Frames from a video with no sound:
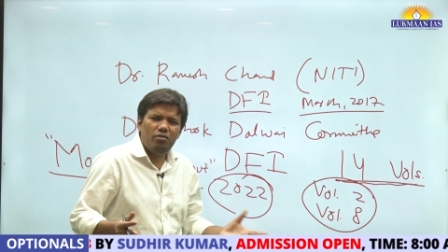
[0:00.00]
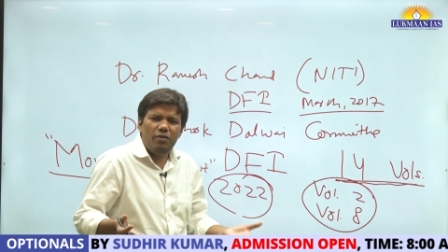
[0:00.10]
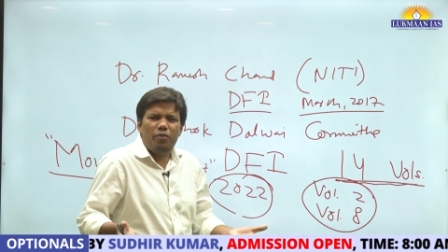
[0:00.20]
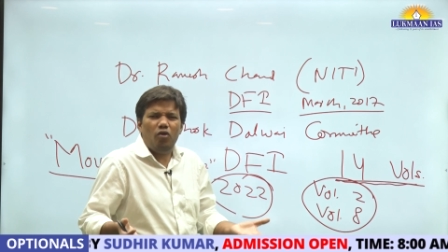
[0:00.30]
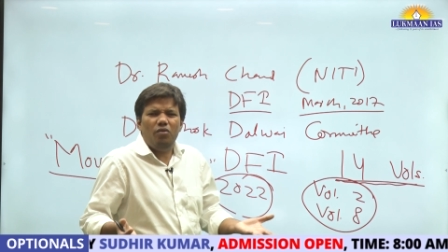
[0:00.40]

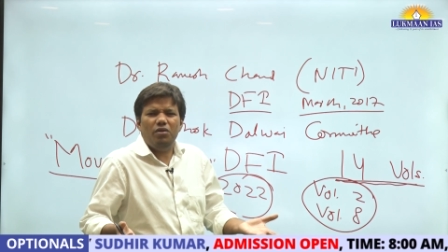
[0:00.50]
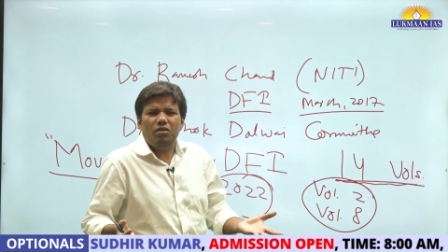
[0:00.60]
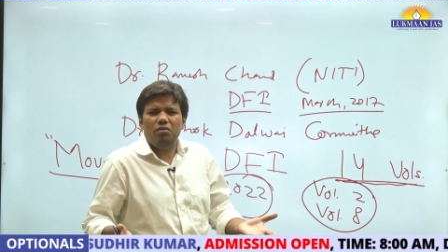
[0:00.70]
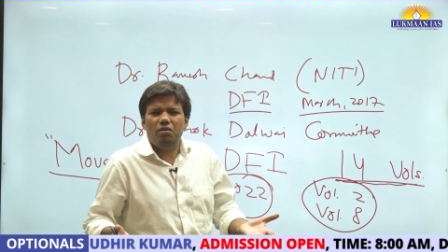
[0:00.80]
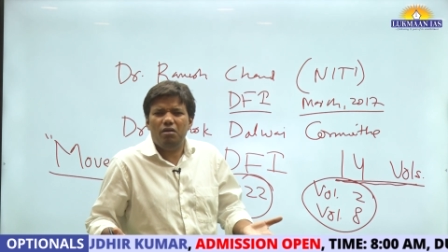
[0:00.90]
the problem
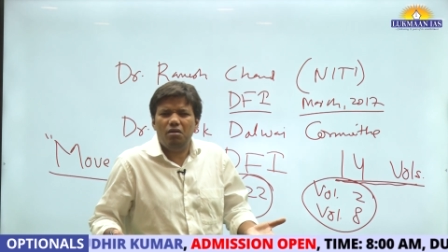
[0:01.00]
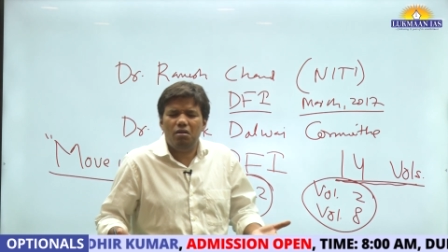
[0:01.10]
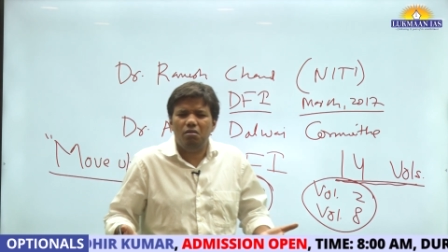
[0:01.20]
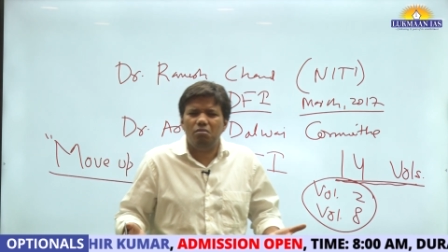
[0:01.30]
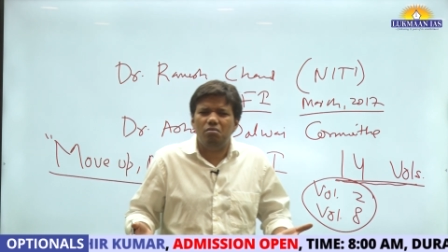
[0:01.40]
is
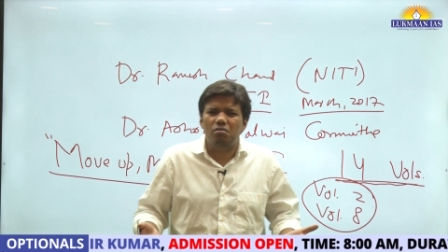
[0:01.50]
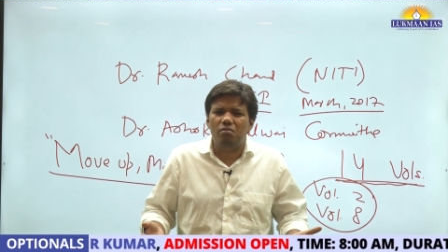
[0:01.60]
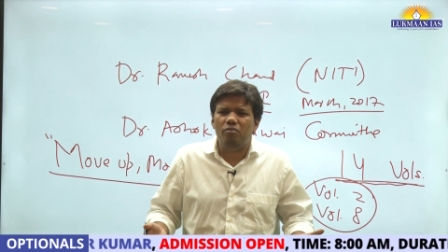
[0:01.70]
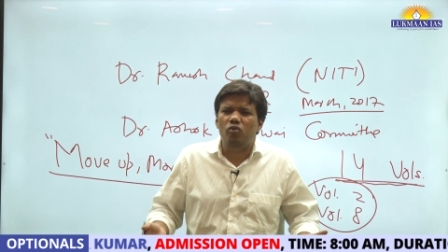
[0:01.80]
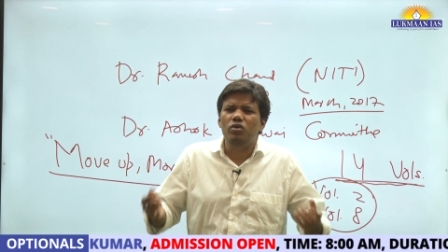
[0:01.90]
uh,
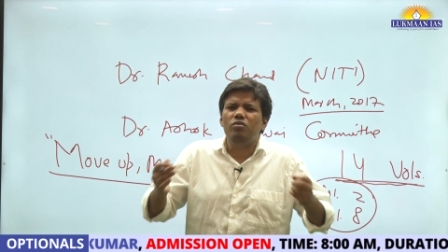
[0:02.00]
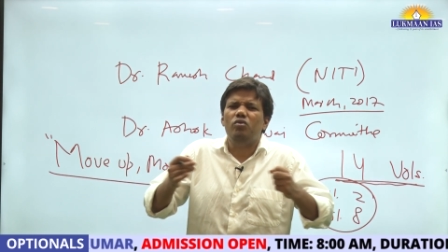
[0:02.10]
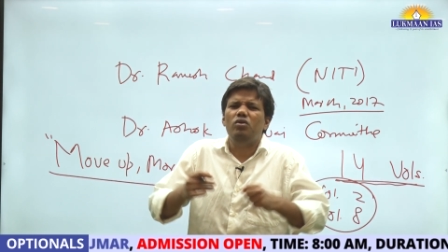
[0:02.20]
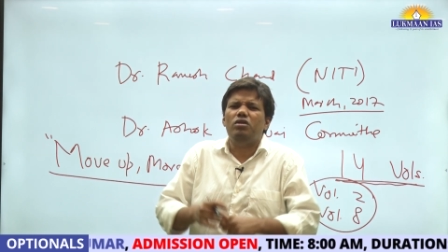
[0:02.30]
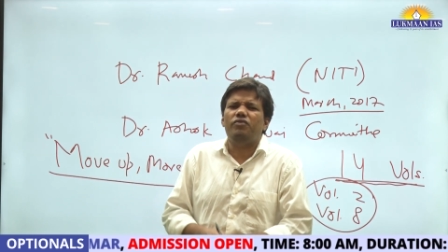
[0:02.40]
who, is,
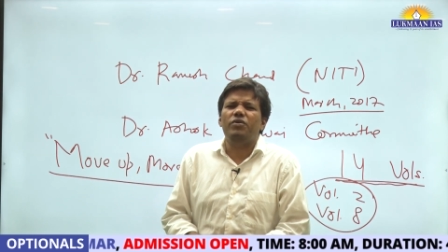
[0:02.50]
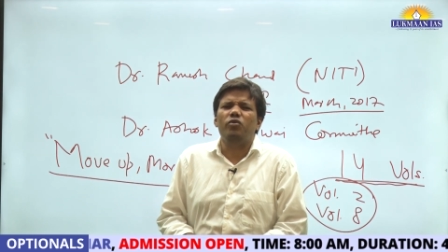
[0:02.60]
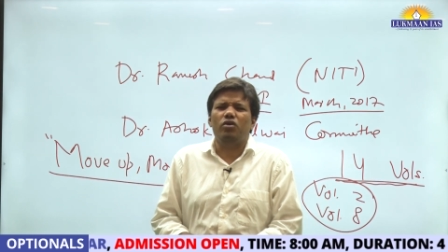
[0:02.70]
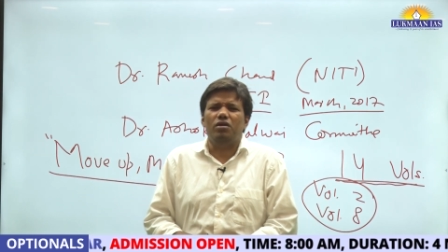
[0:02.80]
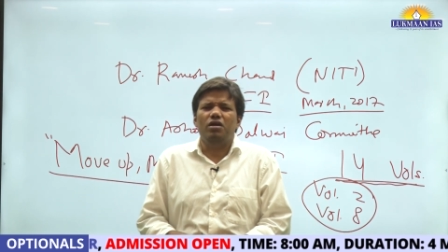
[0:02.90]
who is suffering
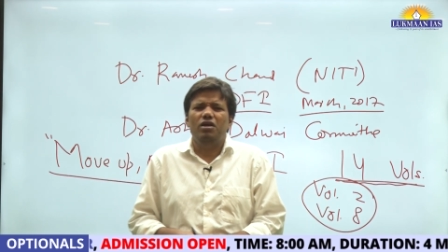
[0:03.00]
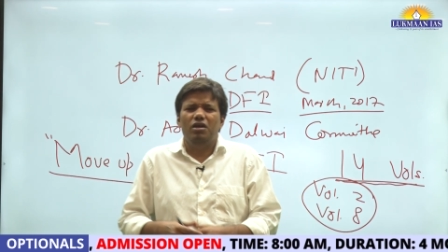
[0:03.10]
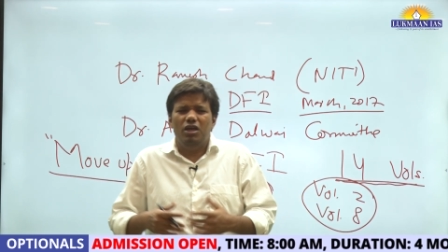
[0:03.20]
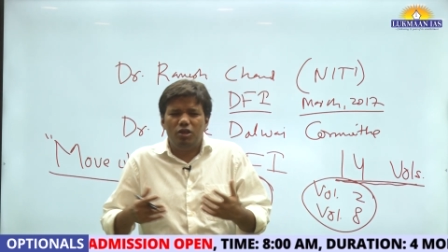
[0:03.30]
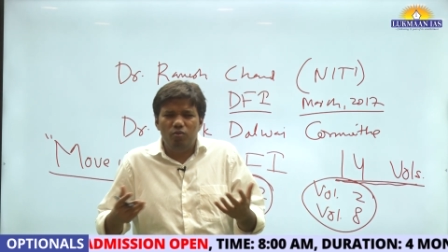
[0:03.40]
more
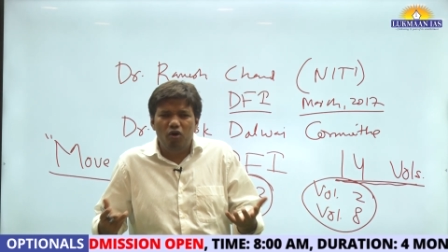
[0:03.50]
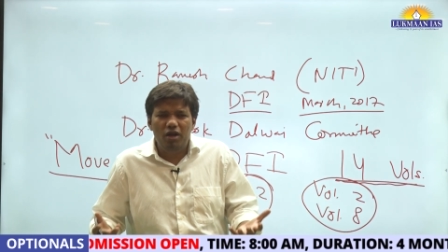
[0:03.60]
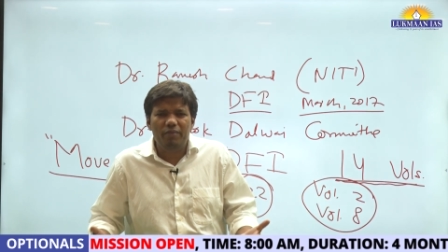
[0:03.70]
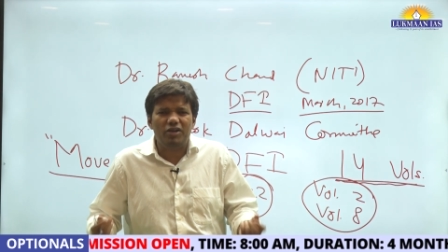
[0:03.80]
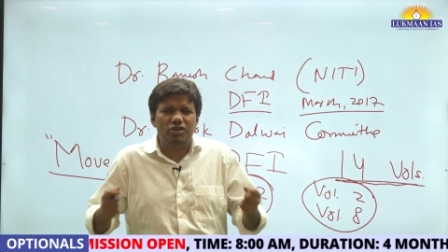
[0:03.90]
a small
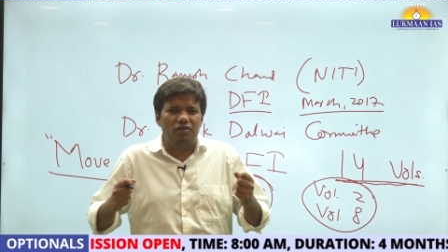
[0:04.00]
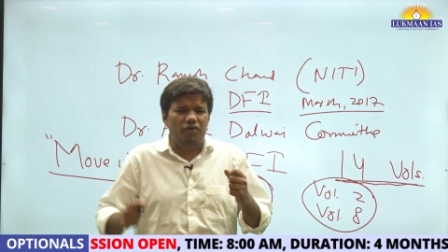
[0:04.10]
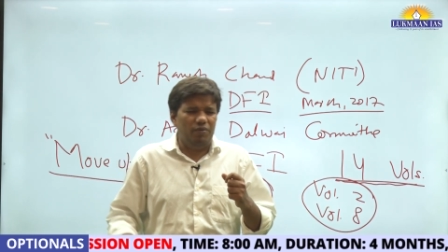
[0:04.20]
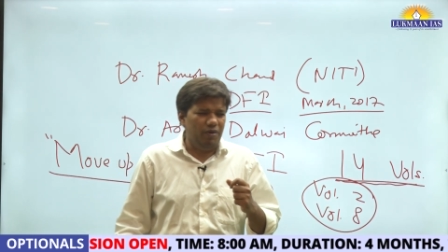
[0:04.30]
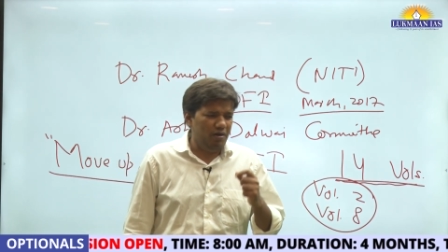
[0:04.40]
and marginal
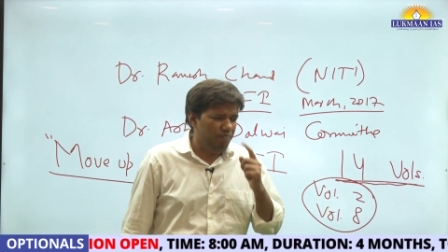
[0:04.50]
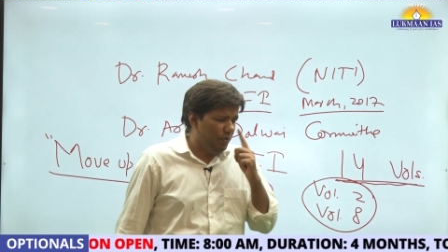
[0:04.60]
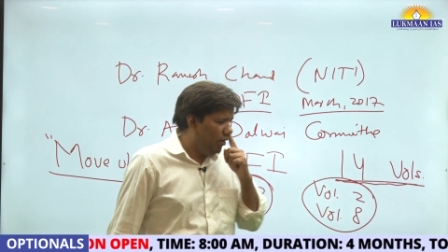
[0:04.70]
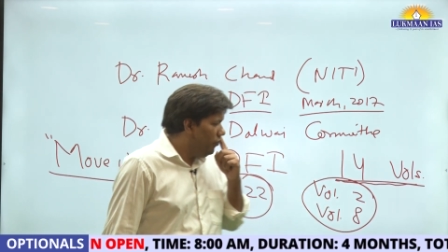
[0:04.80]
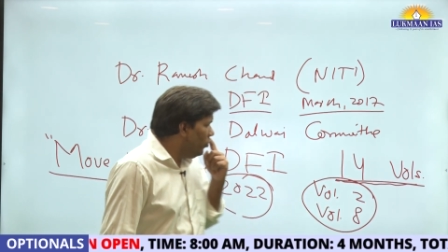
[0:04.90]
farmer
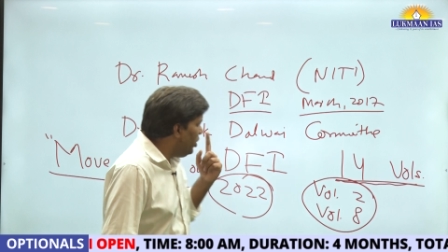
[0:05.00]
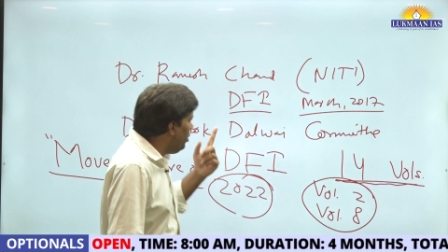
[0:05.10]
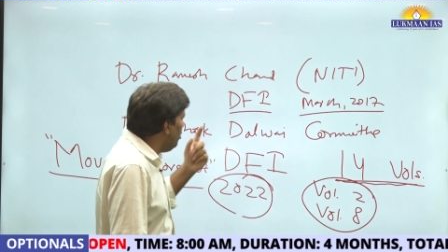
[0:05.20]
if you read